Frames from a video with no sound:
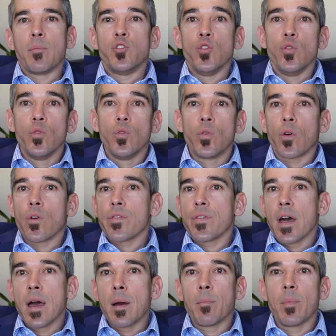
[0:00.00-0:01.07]
you or
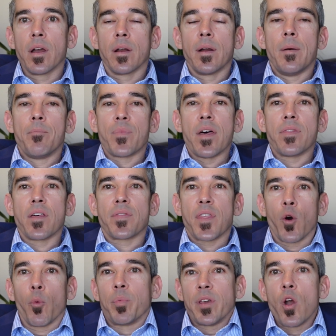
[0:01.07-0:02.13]
them, and that
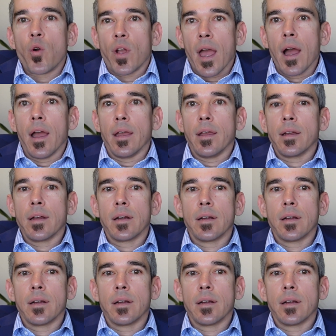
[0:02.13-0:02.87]
they'll be okay.